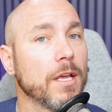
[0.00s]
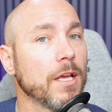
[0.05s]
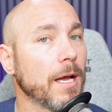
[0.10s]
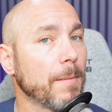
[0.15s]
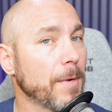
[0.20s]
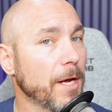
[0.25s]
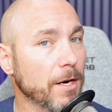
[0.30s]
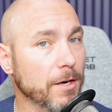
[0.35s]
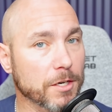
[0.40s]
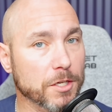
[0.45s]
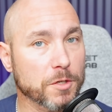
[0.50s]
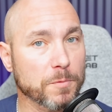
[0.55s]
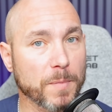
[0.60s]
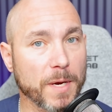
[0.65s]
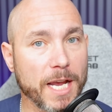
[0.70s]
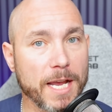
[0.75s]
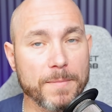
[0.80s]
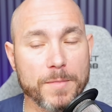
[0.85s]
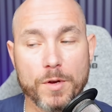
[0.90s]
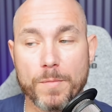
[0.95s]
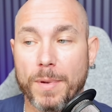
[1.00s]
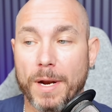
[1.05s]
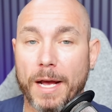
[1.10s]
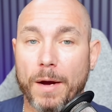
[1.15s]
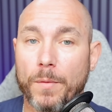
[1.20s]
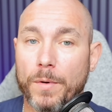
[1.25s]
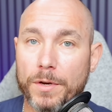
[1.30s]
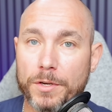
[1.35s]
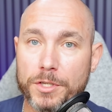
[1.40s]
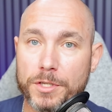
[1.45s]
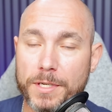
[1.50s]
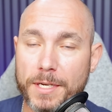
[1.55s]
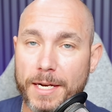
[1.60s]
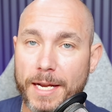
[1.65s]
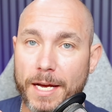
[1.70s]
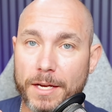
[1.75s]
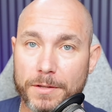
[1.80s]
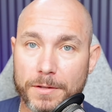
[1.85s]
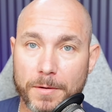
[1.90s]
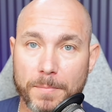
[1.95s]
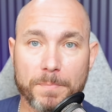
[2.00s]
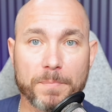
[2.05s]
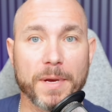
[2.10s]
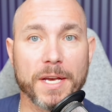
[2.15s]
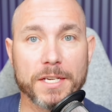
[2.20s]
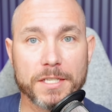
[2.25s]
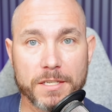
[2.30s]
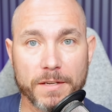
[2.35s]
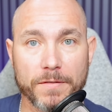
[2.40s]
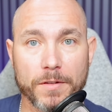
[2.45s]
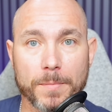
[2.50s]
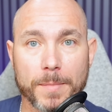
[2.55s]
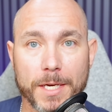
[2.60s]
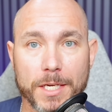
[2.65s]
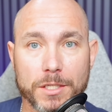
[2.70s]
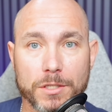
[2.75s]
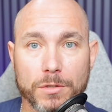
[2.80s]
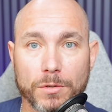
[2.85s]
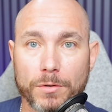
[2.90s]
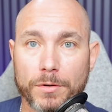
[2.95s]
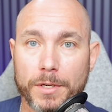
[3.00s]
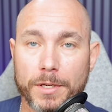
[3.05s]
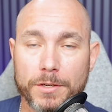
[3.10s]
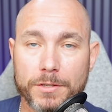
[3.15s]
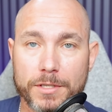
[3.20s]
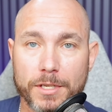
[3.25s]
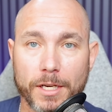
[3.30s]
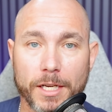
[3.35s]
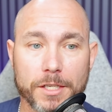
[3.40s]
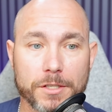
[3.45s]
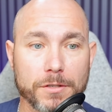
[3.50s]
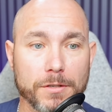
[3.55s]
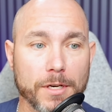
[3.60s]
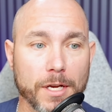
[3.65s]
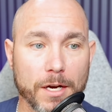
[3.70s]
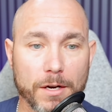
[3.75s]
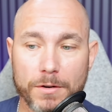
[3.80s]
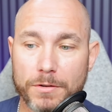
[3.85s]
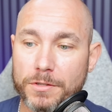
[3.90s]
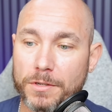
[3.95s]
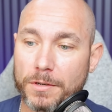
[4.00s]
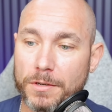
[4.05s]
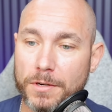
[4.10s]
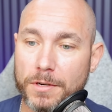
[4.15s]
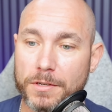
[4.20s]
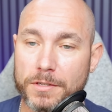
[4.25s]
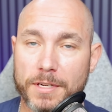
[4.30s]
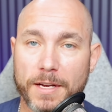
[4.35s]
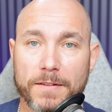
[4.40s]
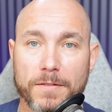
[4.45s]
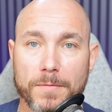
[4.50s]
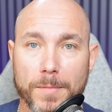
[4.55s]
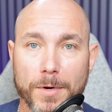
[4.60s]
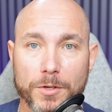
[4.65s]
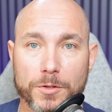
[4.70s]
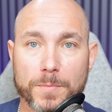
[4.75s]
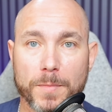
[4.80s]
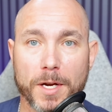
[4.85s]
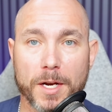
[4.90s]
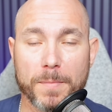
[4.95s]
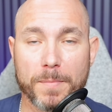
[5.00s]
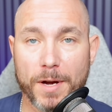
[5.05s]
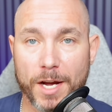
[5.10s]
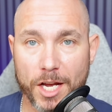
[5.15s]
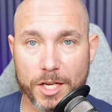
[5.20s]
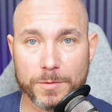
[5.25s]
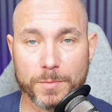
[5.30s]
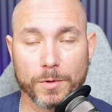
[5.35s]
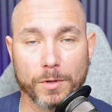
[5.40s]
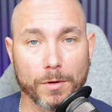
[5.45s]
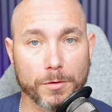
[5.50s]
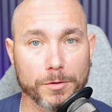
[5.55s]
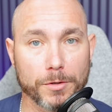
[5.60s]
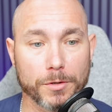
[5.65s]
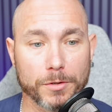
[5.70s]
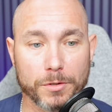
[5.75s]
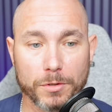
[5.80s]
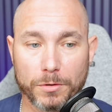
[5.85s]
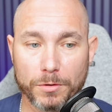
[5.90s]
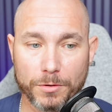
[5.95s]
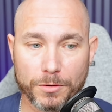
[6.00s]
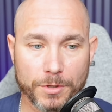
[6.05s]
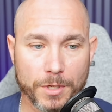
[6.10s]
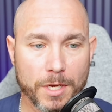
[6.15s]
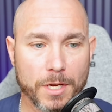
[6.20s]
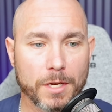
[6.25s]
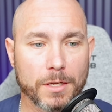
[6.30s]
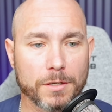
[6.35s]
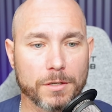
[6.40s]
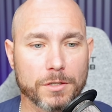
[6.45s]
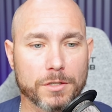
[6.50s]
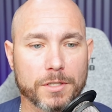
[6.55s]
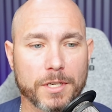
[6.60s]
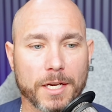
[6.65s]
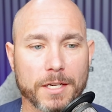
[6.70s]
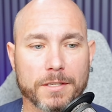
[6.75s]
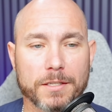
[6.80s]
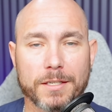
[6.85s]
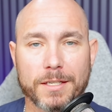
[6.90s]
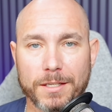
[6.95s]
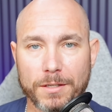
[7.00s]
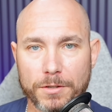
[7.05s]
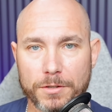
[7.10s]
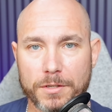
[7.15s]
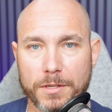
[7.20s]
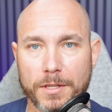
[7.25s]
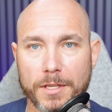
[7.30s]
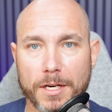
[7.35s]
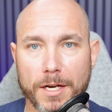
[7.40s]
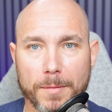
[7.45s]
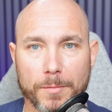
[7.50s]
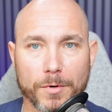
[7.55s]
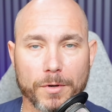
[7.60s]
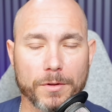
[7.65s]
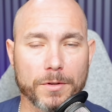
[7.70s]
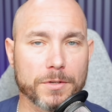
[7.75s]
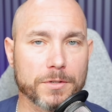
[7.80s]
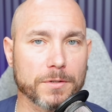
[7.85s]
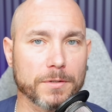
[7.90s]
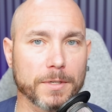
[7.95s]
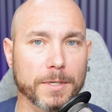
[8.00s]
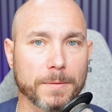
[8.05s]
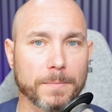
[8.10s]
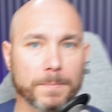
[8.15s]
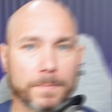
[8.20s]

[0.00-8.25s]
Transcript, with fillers: I'm not going to spam you, but I will send out the best tool deals to let you know so you can save the most money possible on your tools. Just text deals to the number on the screen.